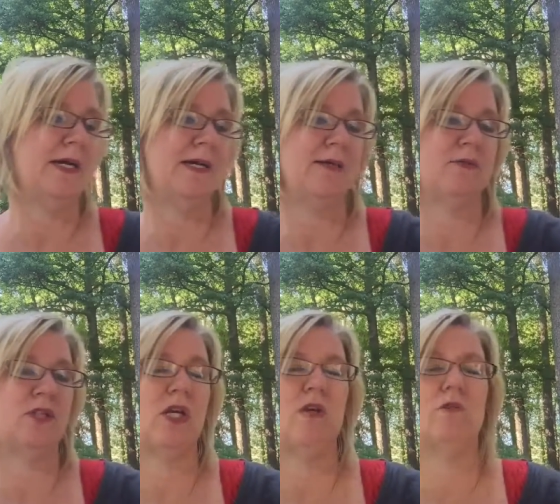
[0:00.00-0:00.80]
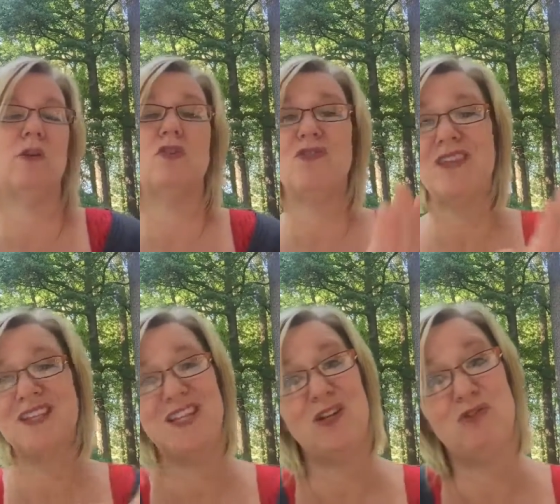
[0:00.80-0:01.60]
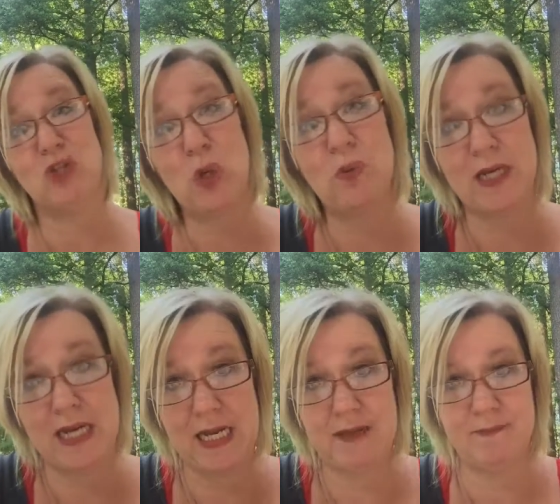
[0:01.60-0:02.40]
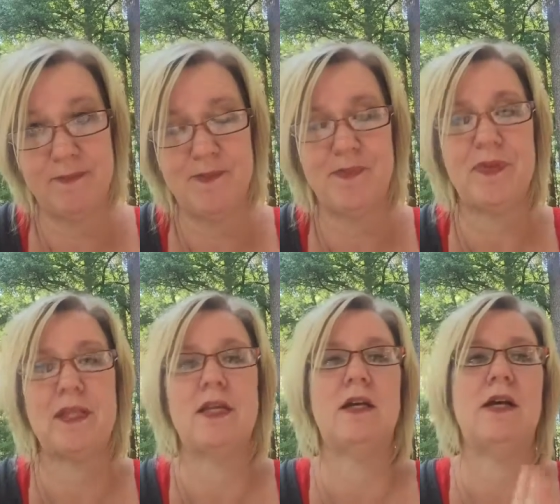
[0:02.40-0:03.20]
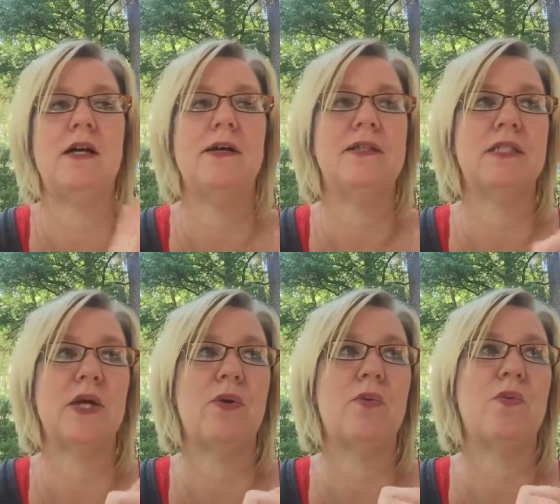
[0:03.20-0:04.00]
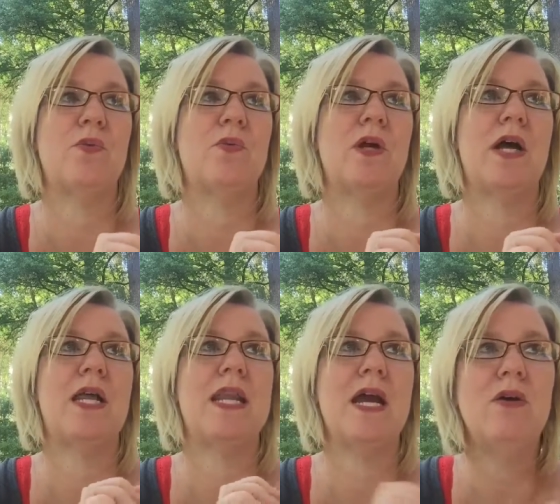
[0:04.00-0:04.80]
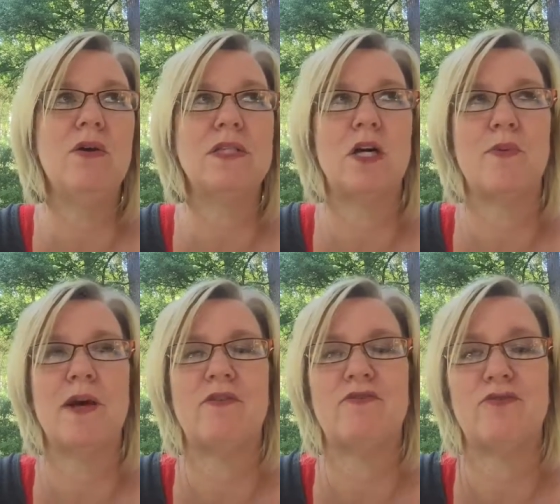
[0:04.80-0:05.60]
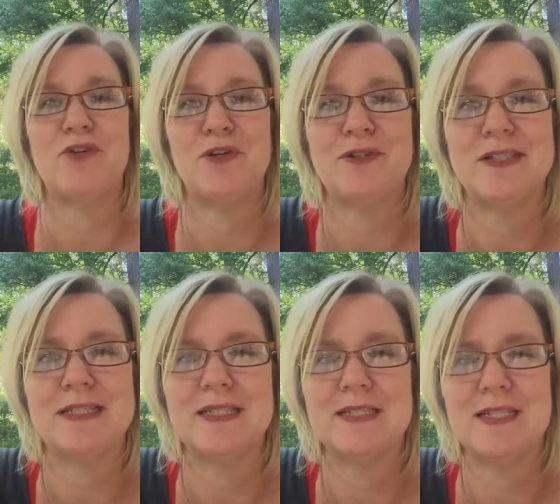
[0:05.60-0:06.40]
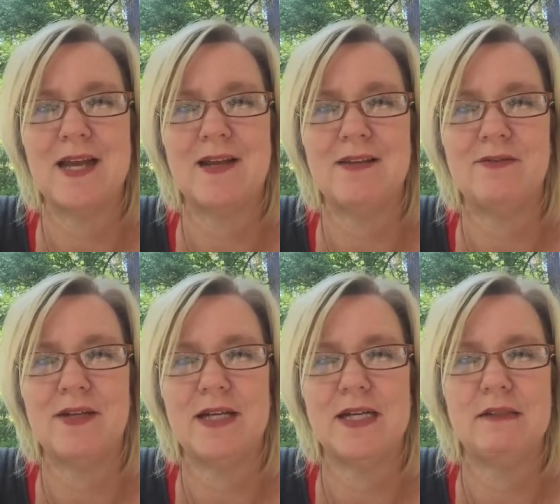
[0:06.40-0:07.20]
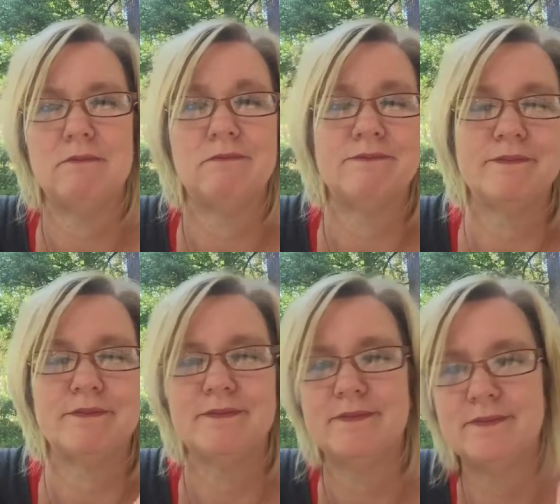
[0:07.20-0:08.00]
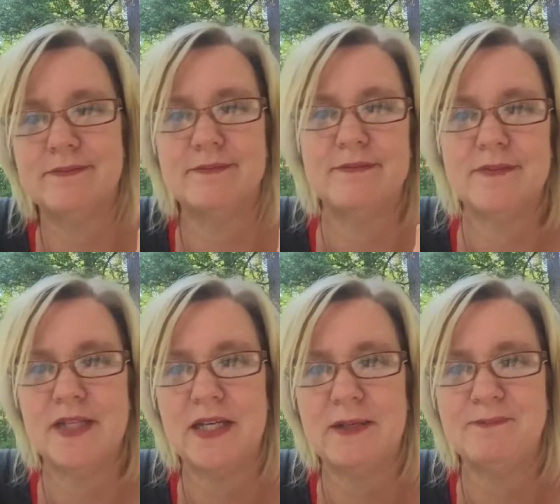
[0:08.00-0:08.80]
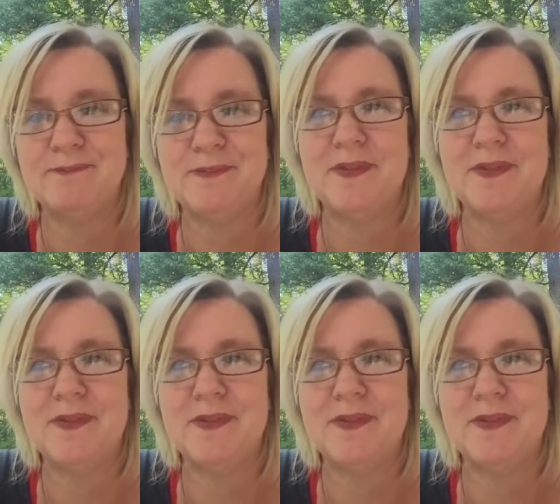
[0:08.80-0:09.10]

um, so those are things that you don't want to eat. So now I want to talk about fruit because that's kind of a, you know,